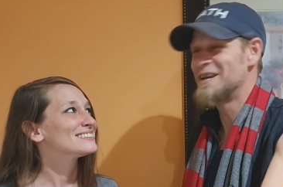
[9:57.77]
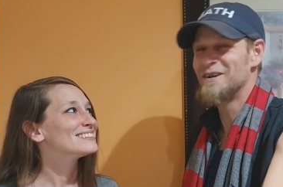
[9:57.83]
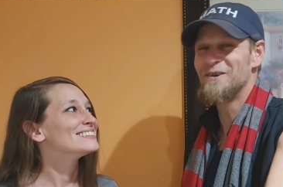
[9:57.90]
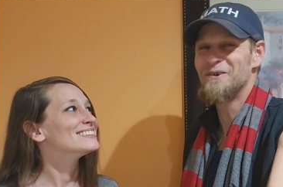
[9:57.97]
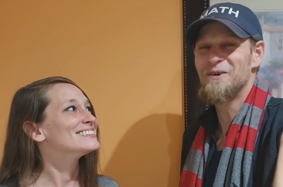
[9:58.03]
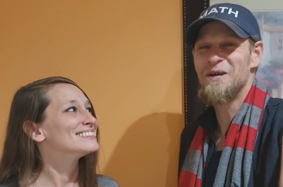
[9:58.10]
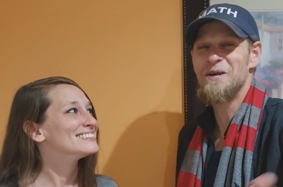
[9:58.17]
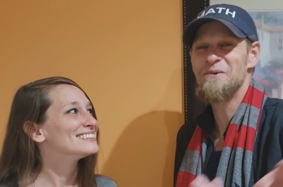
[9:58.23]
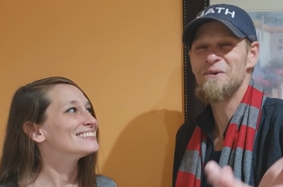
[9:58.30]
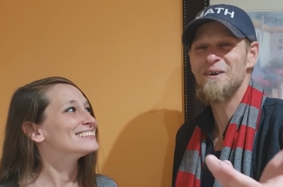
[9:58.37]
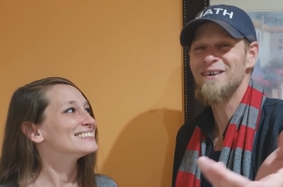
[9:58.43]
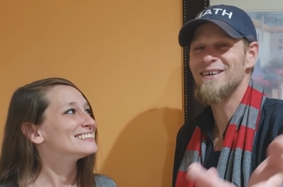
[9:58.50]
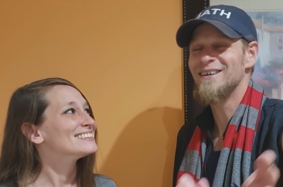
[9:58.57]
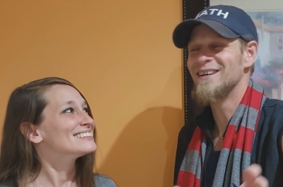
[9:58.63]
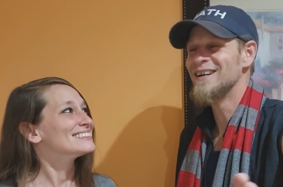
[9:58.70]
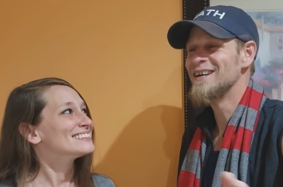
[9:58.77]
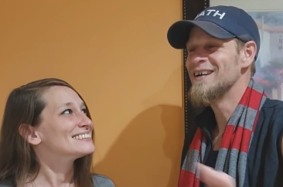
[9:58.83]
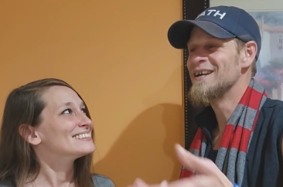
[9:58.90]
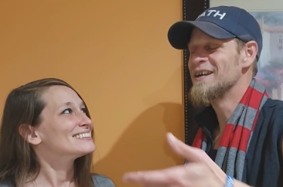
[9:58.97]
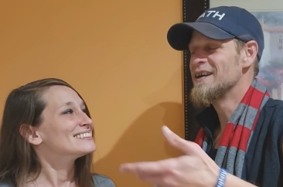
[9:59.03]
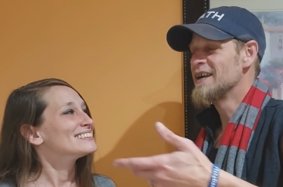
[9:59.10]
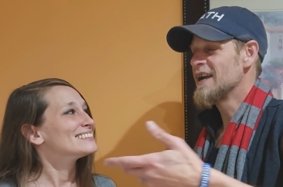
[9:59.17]
Speaker 1: who we were.
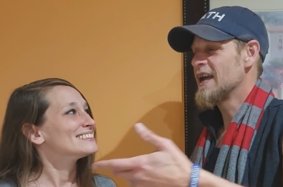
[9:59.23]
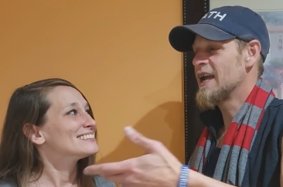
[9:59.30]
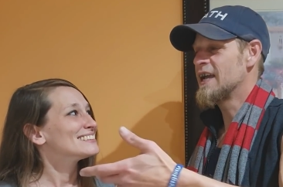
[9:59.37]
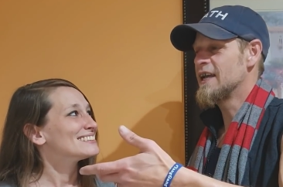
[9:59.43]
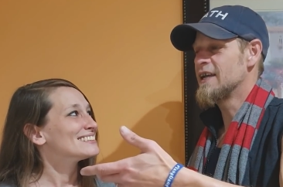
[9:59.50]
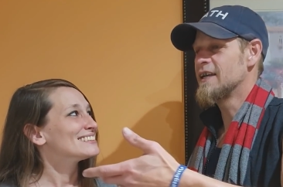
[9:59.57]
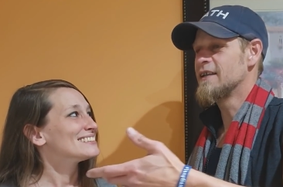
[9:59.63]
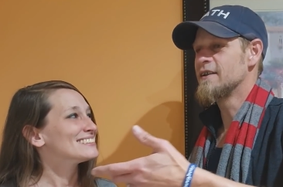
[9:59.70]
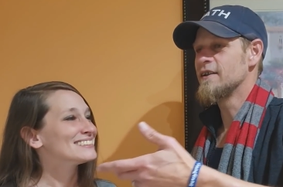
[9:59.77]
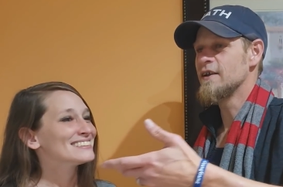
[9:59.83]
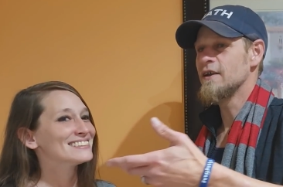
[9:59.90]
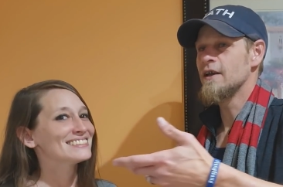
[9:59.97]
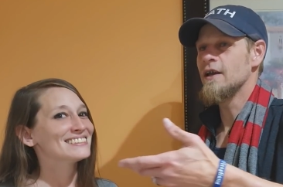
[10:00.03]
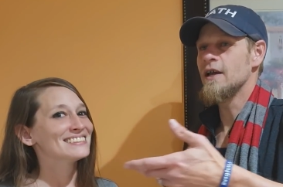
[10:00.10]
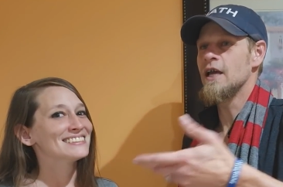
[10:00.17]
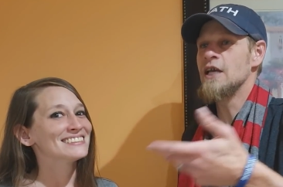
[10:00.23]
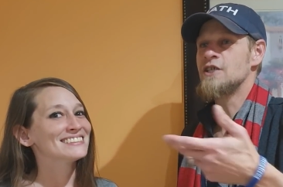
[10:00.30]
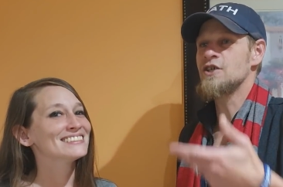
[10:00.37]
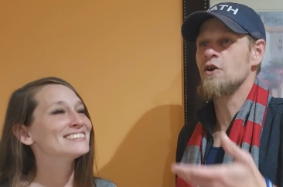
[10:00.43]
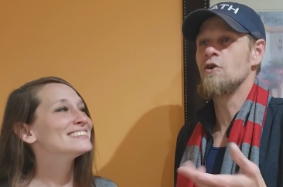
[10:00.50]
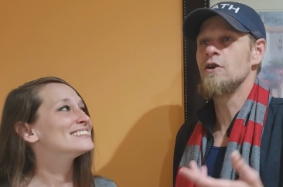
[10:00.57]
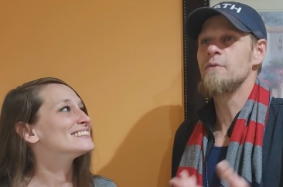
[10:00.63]
And it's
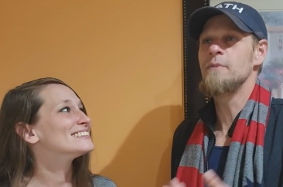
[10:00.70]
only